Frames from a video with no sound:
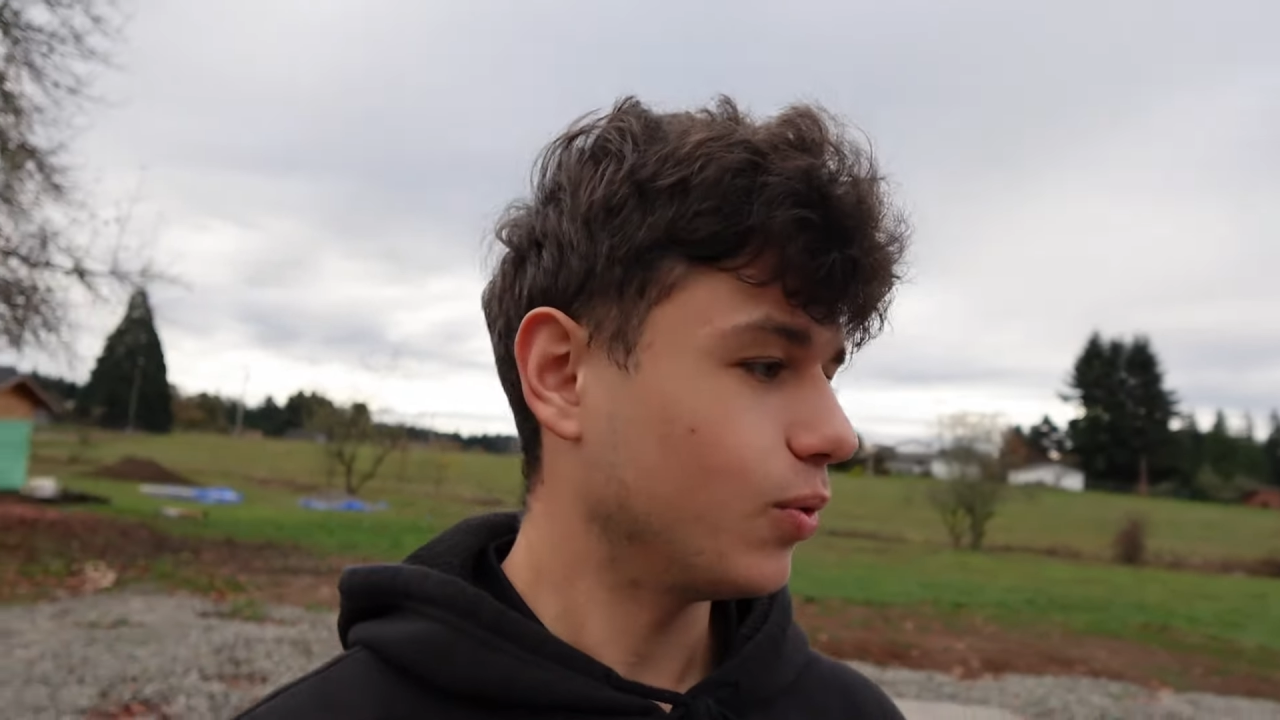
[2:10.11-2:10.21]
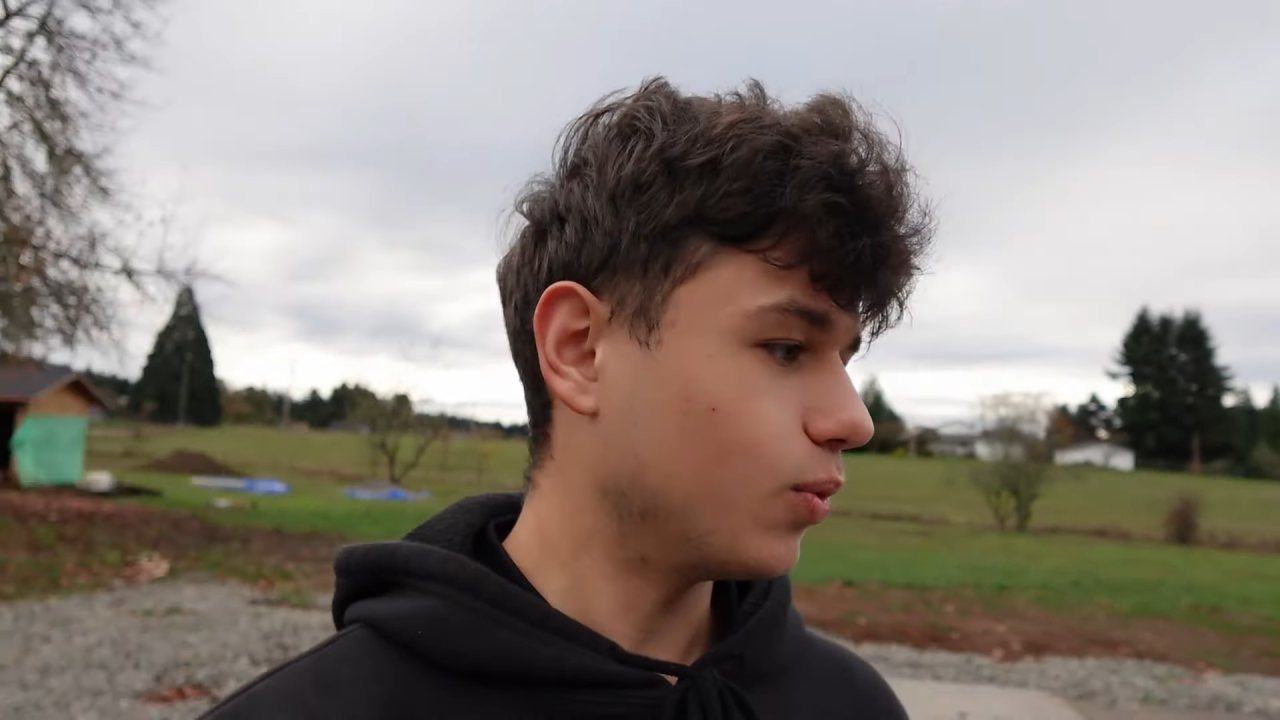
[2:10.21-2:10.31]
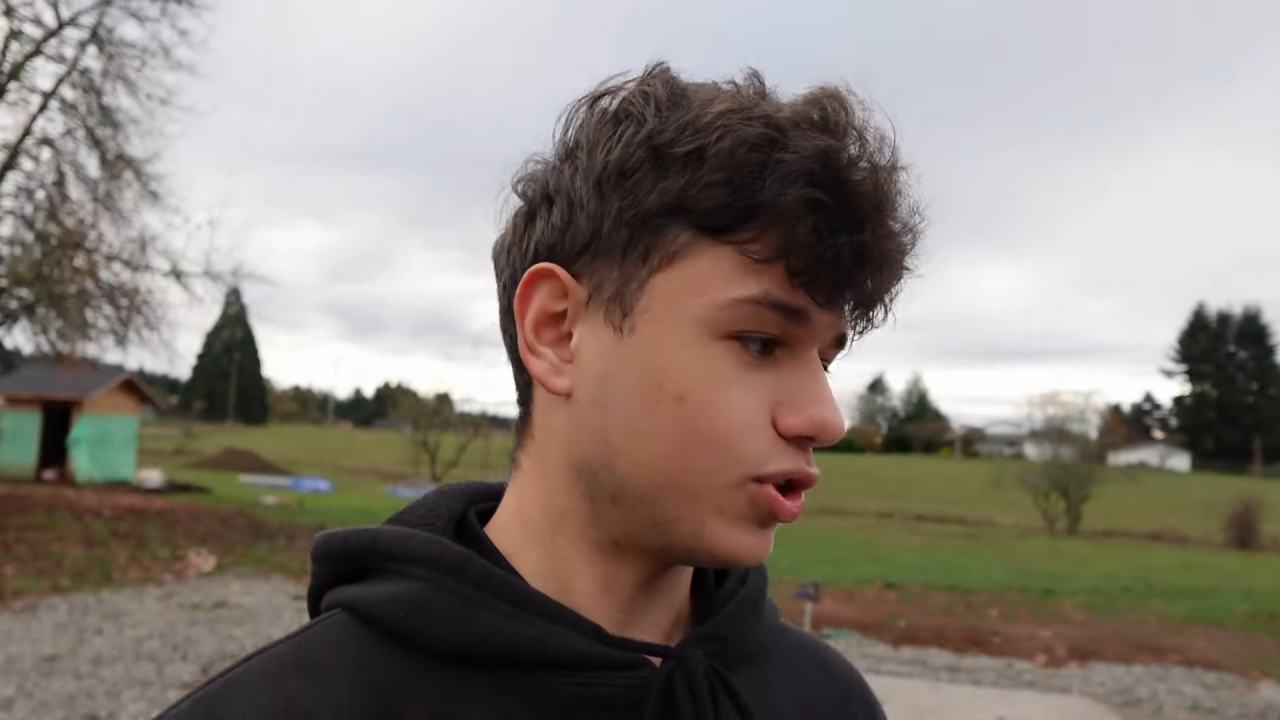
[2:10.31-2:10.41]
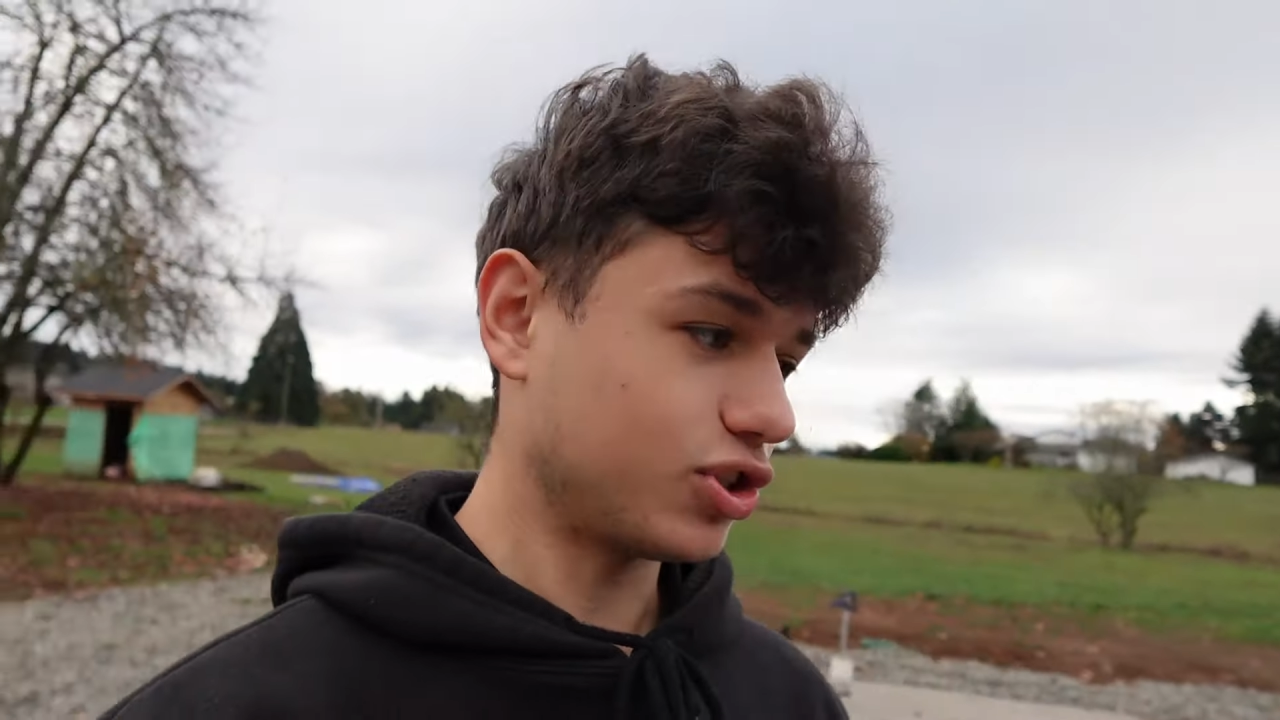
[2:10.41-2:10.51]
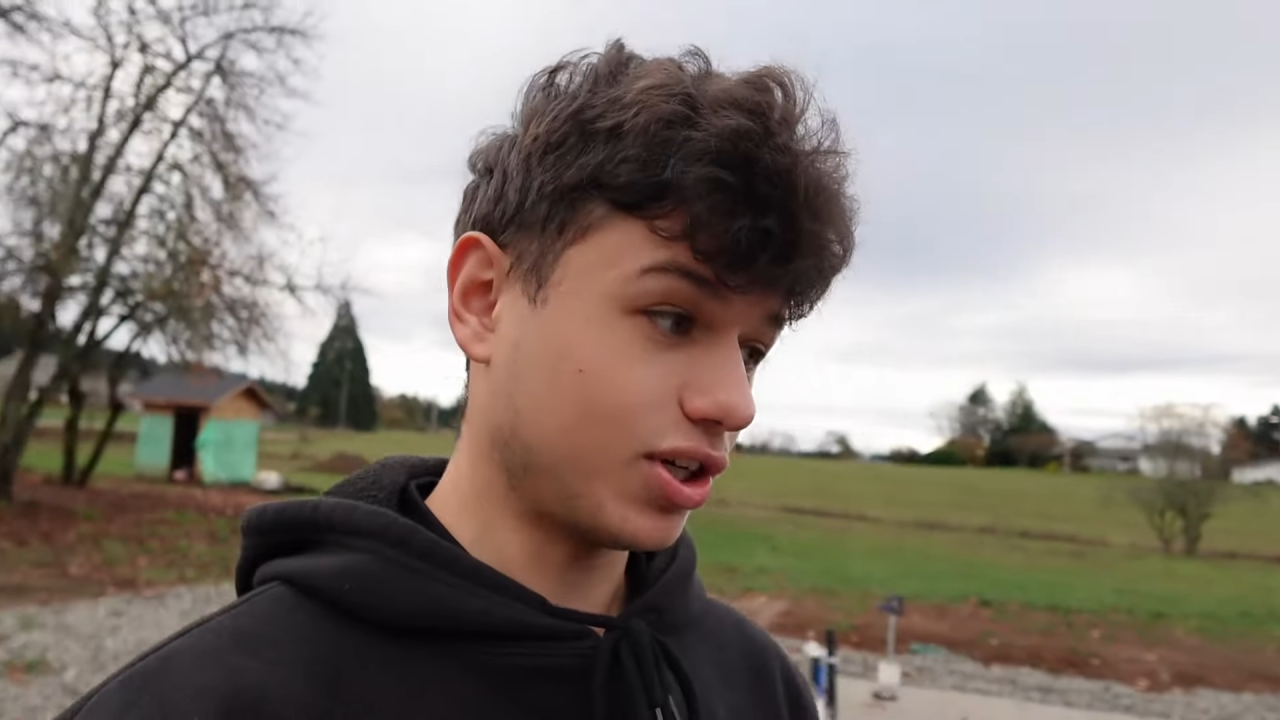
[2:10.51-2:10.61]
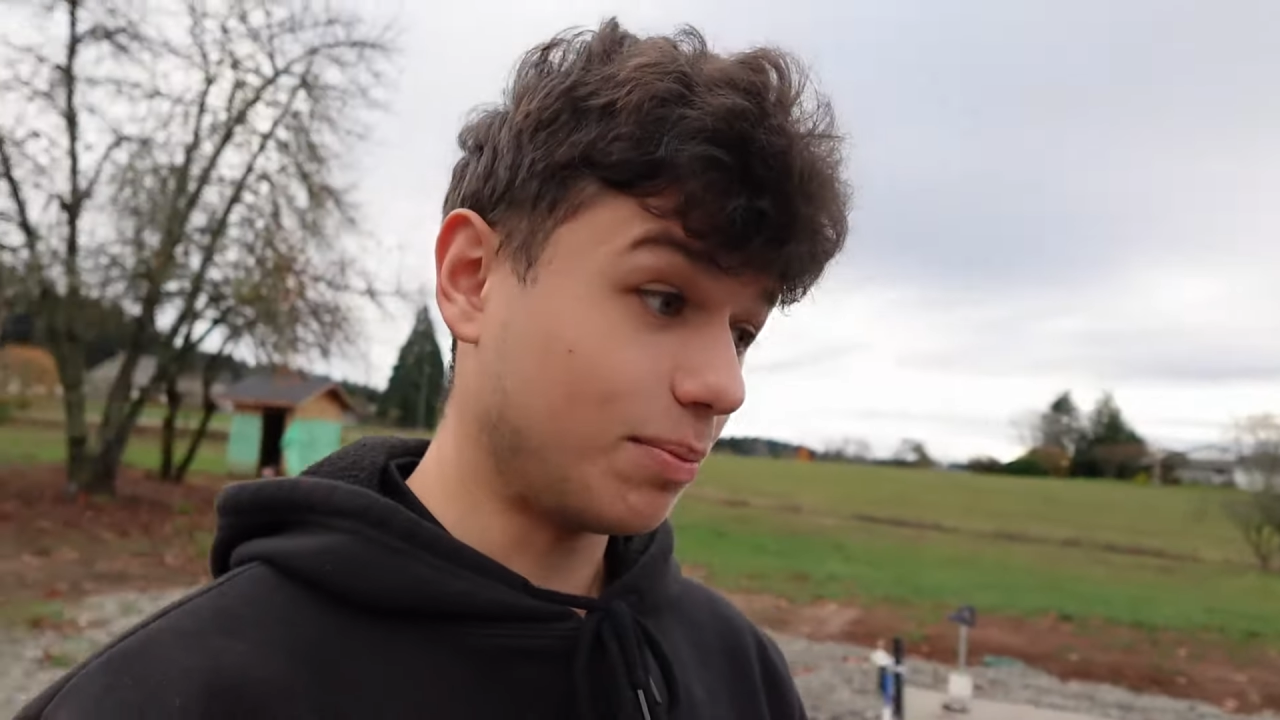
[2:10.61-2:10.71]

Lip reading: which is